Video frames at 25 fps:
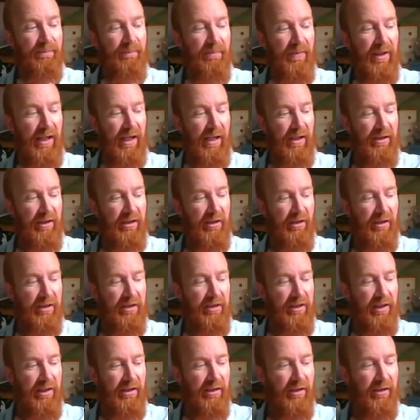and the
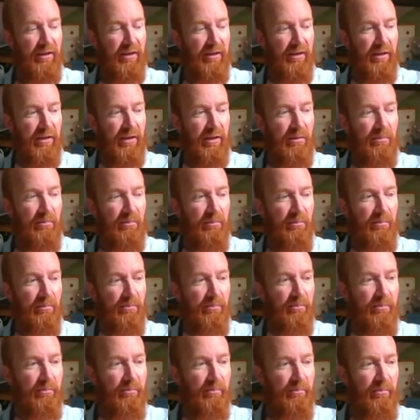idea that
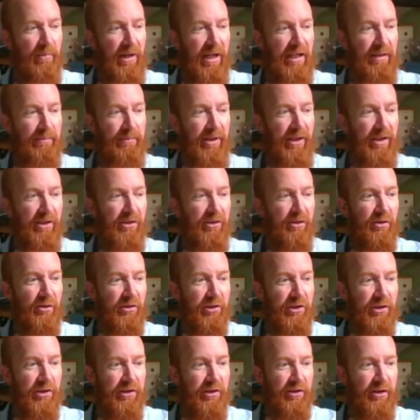maybe it's not
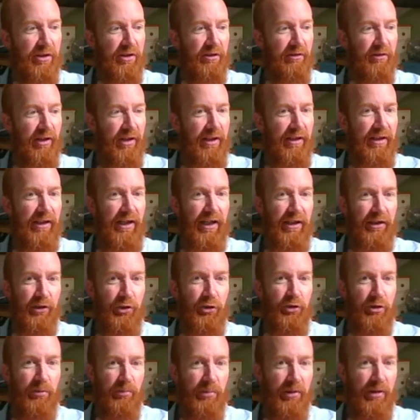just kind of like getting the
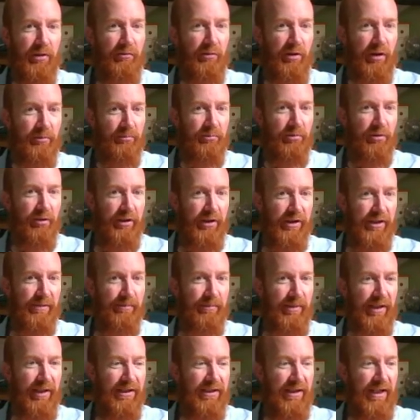job at the right price,
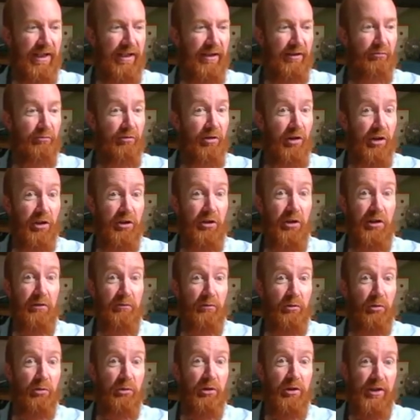but it's getting the right kind of
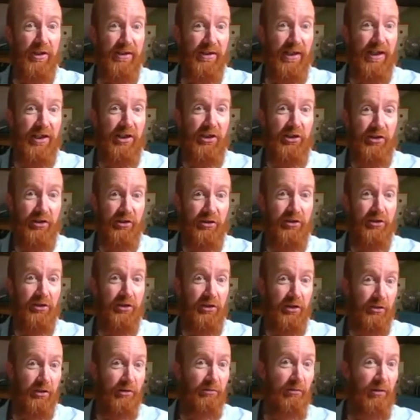organization to
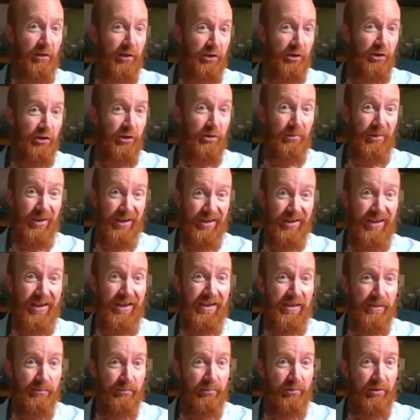do the right job at a
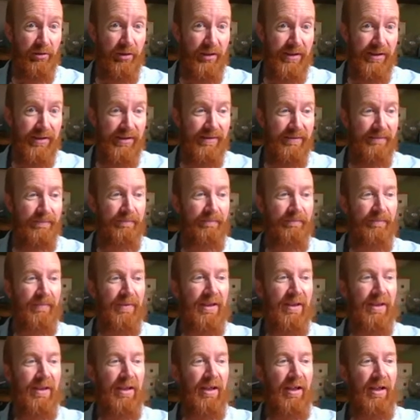decent
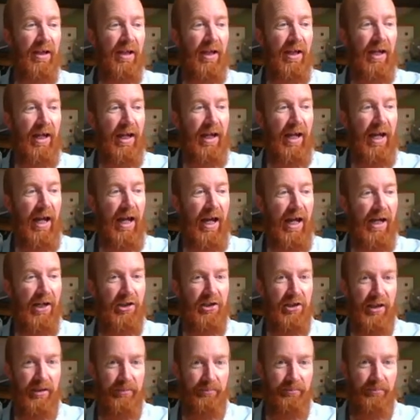price
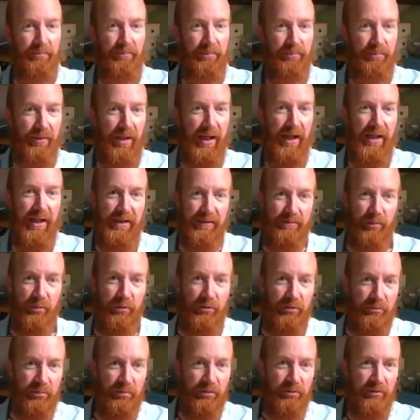actually is more
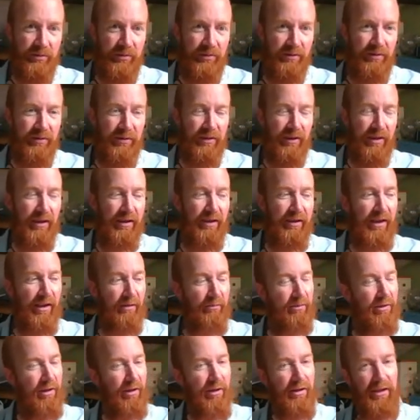important. Now,
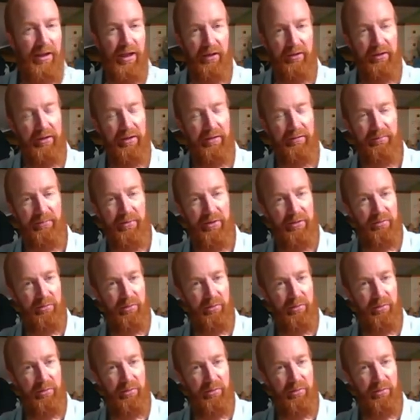you know, governments will